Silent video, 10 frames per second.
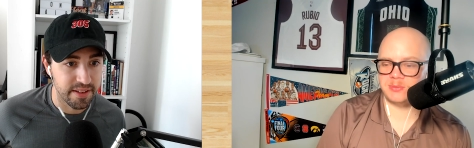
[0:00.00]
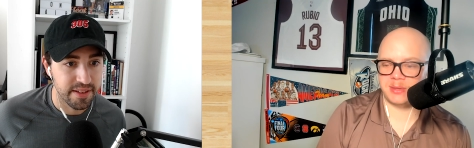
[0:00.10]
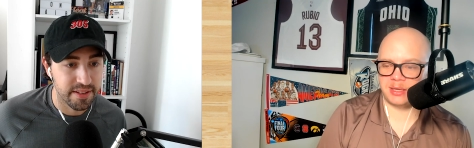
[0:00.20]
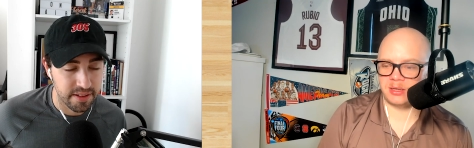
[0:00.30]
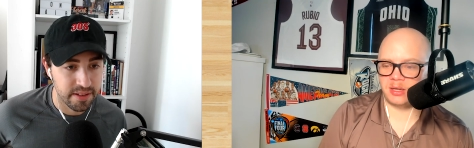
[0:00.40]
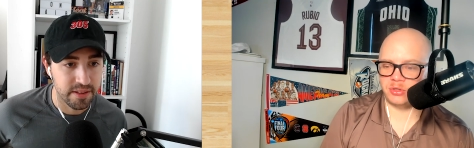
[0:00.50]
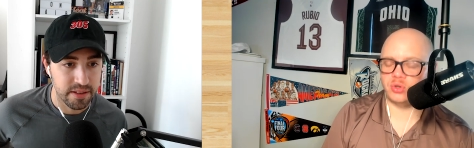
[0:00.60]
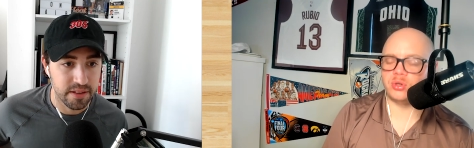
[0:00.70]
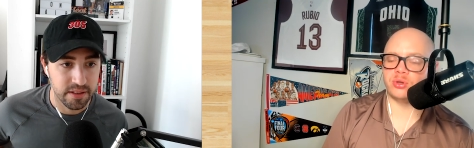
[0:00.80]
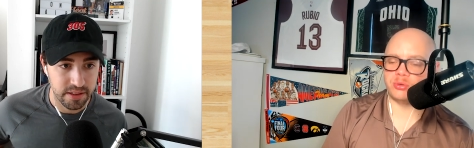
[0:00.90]
Speaker 1: be like a, a
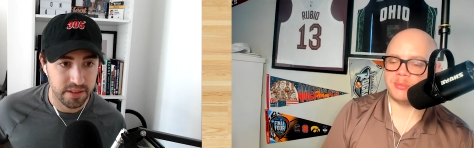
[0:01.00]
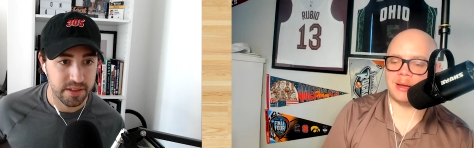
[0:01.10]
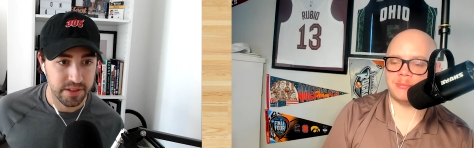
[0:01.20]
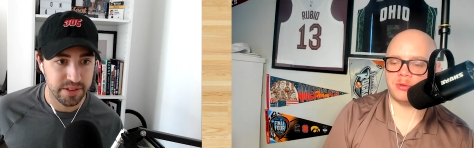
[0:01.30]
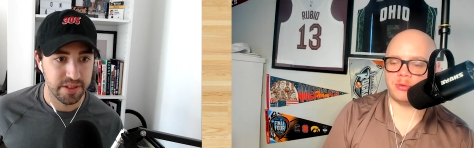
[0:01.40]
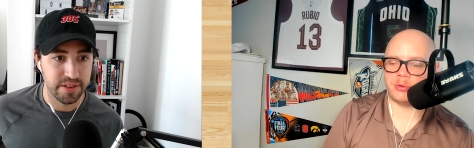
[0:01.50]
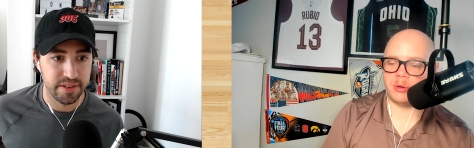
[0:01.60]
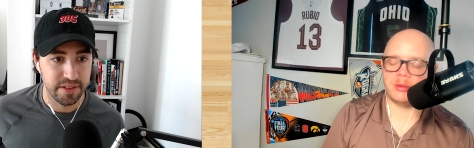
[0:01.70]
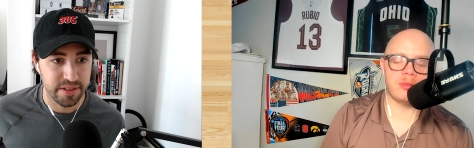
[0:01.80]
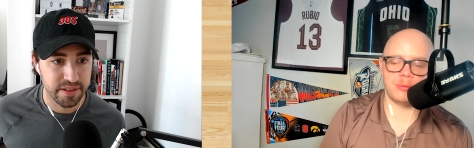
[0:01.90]
nuclear bomb you throw
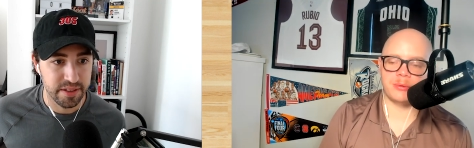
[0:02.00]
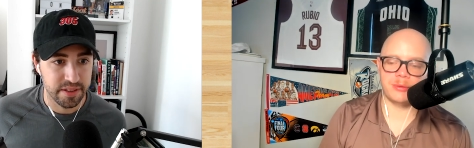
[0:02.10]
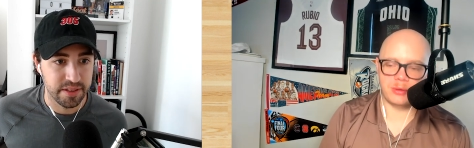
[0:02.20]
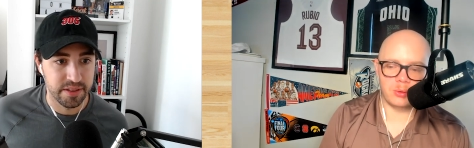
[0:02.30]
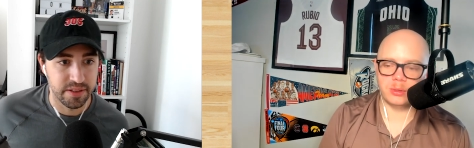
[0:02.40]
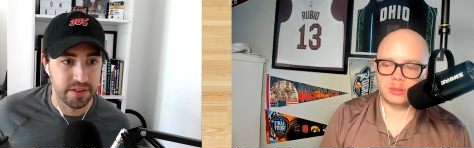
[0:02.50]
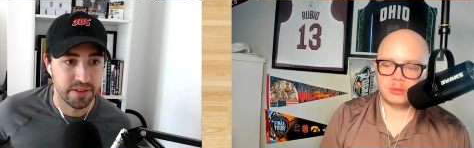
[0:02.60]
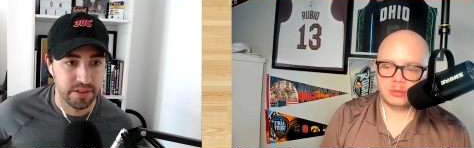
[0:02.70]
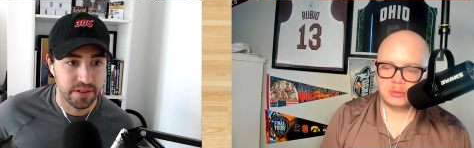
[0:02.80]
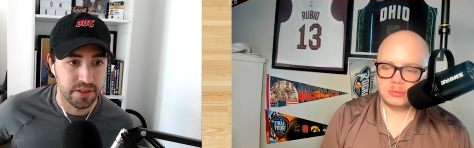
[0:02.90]
on throw on the court.
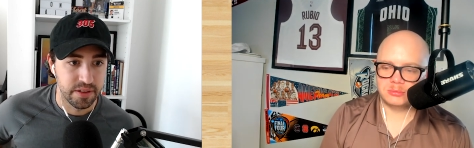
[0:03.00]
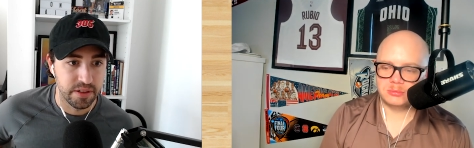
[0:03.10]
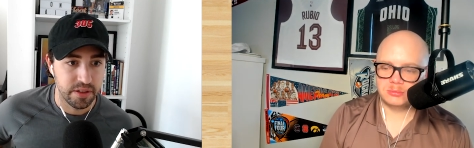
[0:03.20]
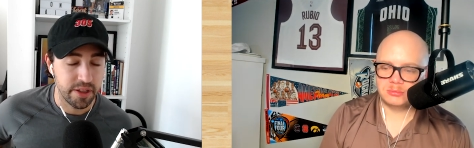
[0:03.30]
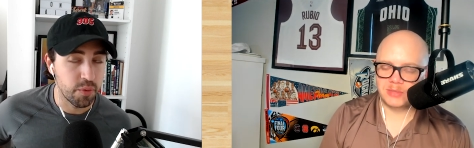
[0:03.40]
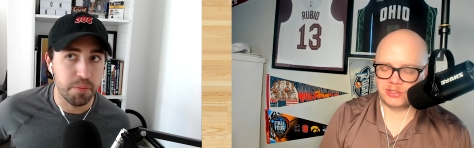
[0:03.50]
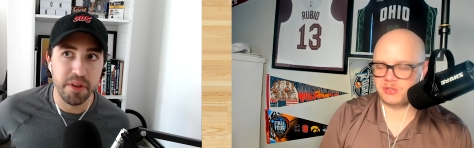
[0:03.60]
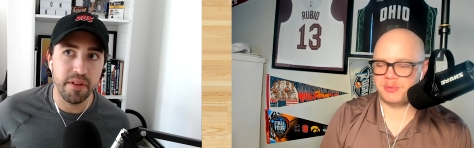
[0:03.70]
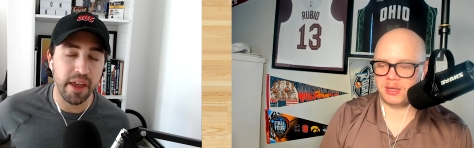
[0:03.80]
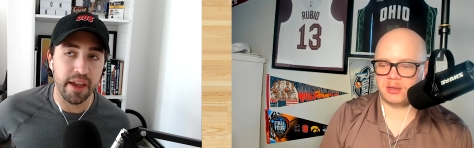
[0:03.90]
It would
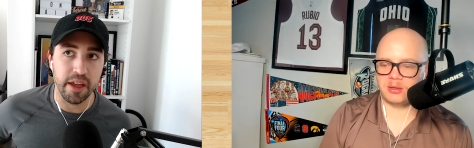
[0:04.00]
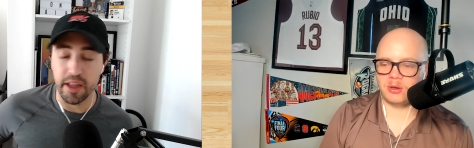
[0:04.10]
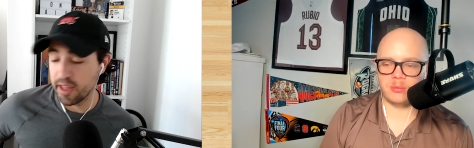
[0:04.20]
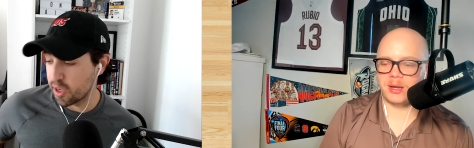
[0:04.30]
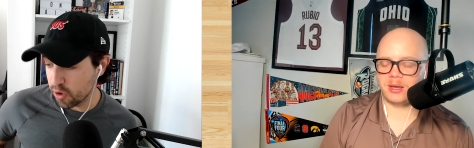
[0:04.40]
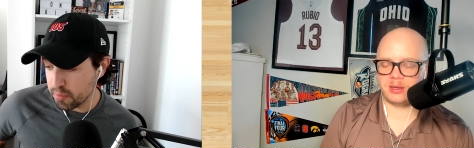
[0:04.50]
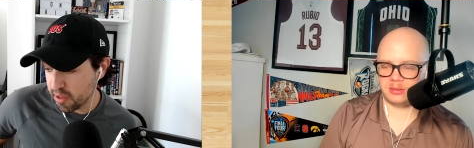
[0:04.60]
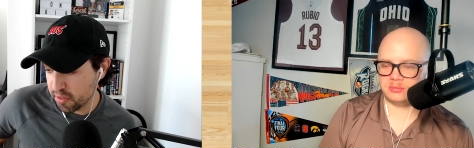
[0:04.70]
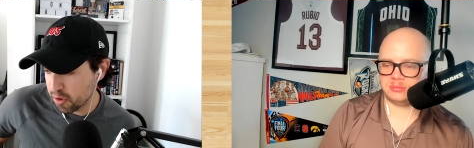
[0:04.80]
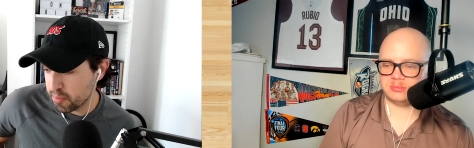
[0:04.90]
be, be like, it, go it could
Speaker 2: be
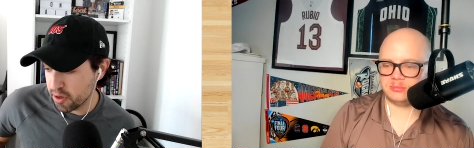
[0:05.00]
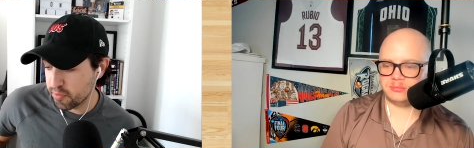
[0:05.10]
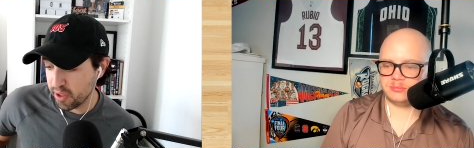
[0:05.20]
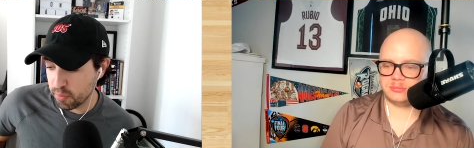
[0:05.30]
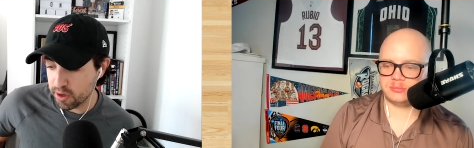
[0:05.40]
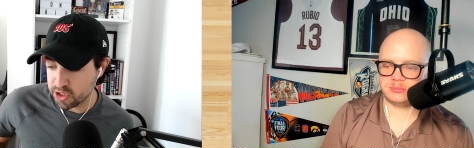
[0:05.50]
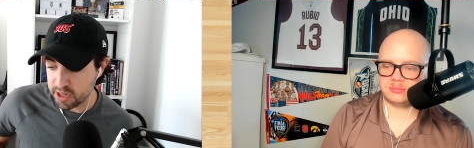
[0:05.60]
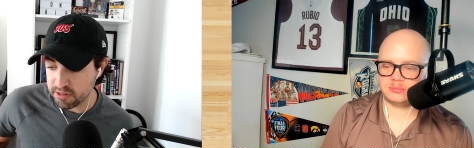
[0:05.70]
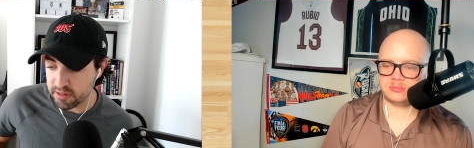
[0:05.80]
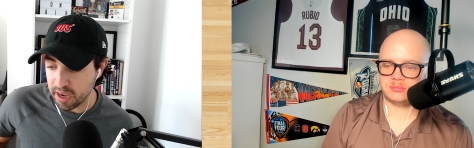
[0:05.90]
a little bit of like what
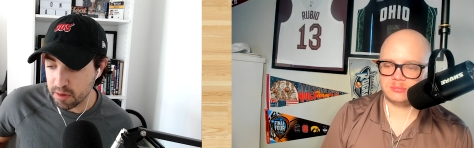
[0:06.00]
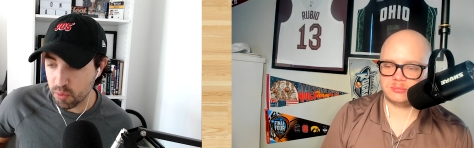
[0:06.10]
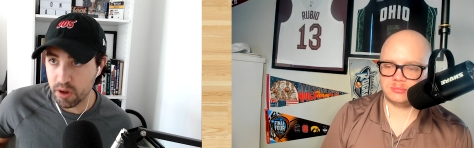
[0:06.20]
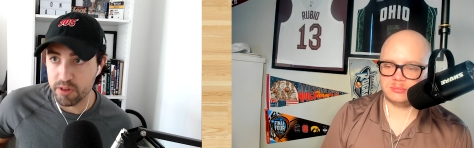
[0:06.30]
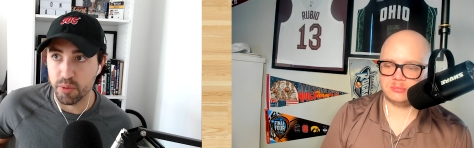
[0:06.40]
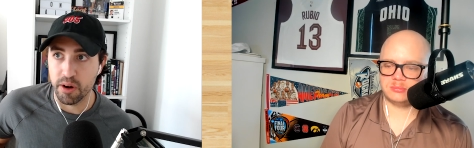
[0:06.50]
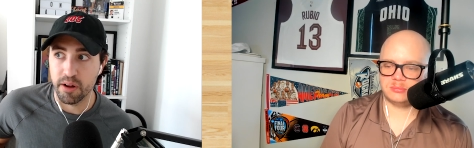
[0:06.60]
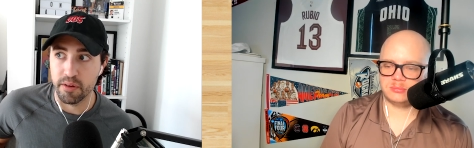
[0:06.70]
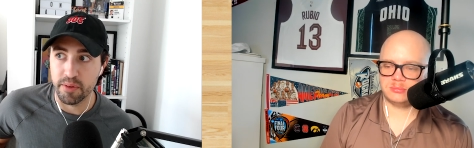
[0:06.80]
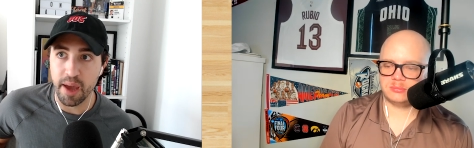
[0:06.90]
Jayson Tatum was,
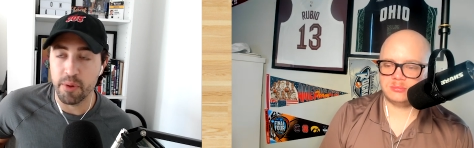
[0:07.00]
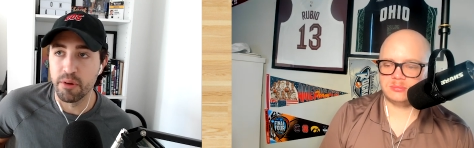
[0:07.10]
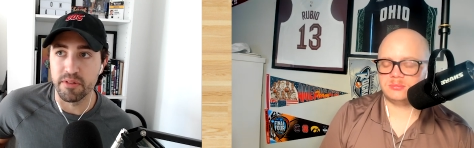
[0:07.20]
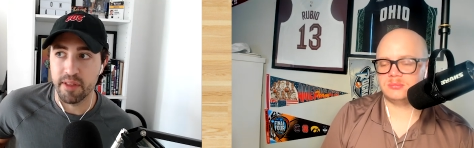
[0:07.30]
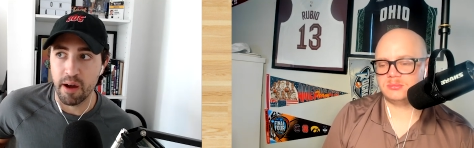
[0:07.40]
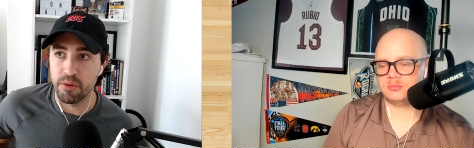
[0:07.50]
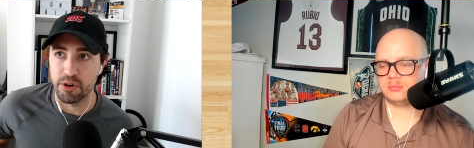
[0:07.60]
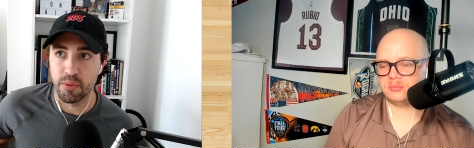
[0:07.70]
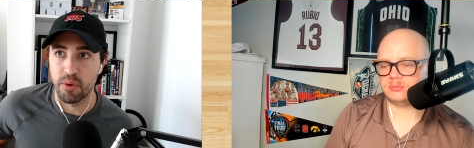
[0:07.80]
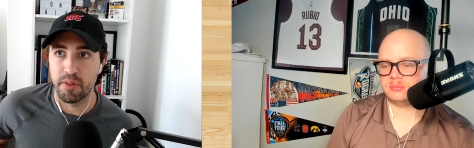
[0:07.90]
where yeah, we don't doubt
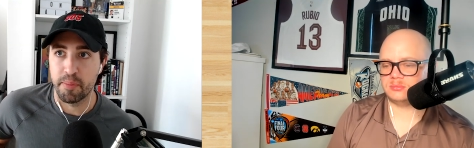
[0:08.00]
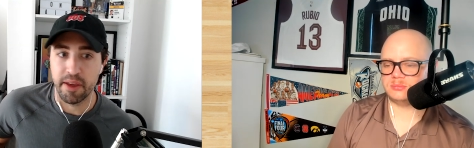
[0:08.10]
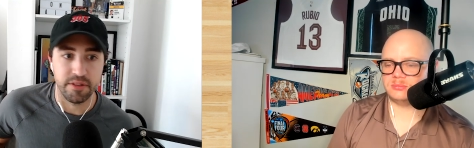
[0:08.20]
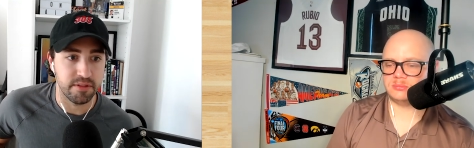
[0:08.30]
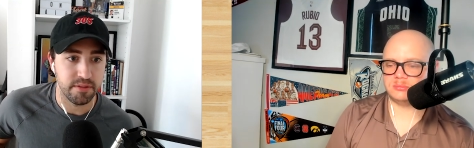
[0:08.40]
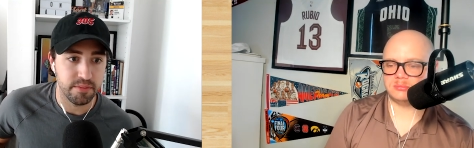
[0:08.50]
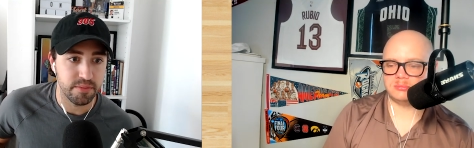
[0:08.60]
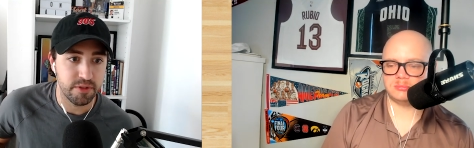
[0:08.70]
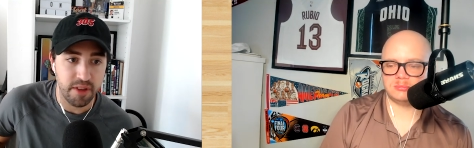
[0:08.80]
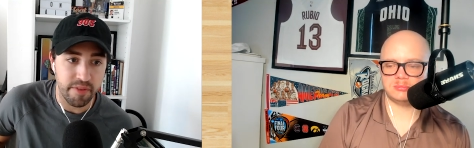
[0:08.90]
you're one of the best
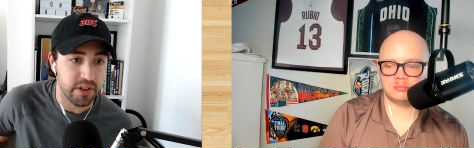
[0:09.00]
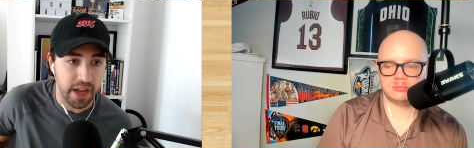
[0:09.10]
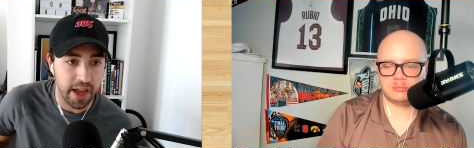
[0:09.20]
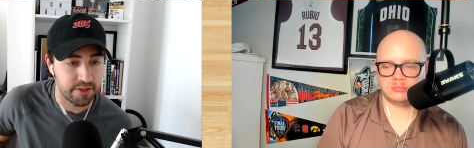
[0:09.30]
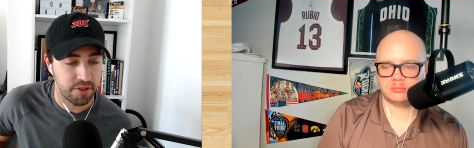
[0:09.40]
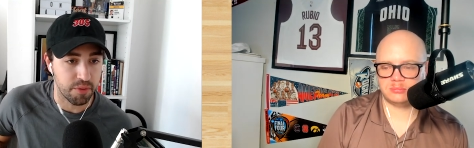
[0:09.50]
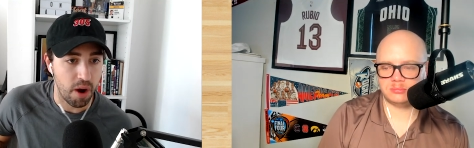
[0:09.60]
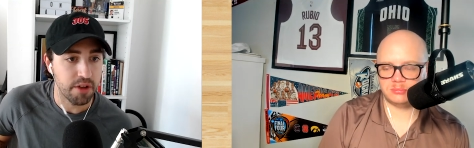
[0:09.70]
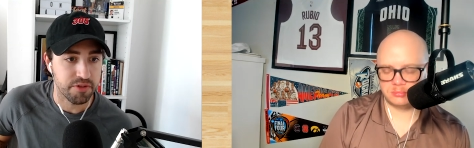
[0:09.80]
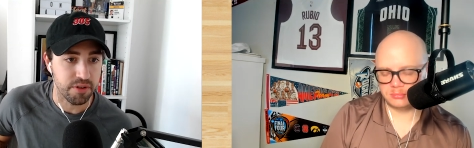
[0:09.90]
seven guys on the
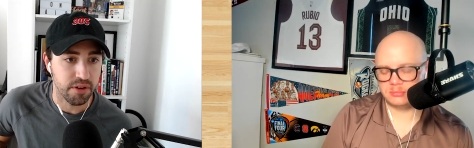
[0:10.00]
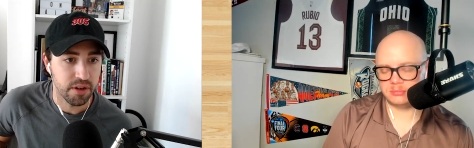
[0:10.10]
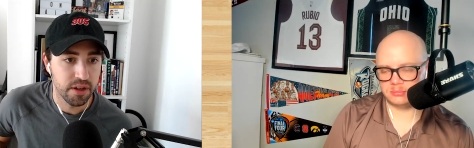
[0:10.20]
roster,